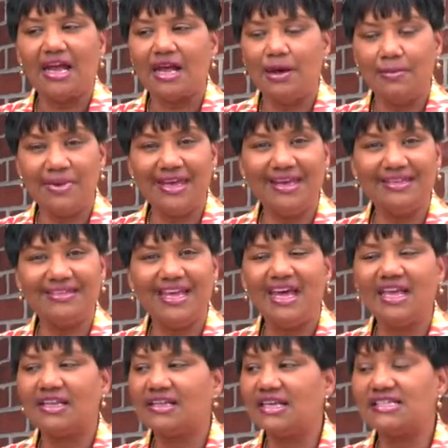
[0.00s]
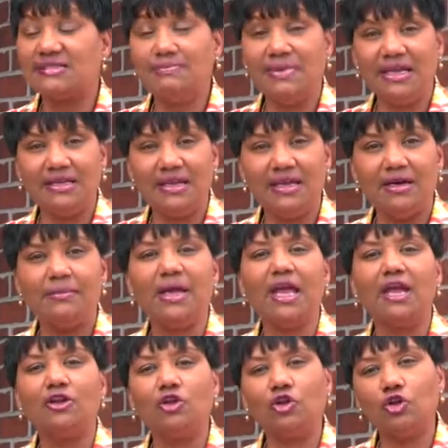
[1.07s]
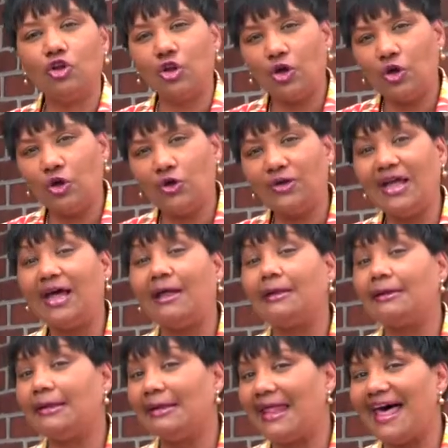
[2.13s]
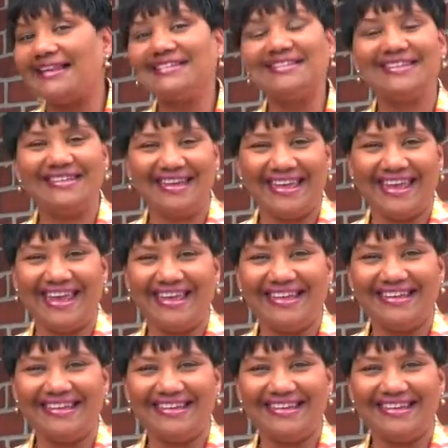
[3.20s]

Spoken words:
Come in, let's meet him and learn a lot today.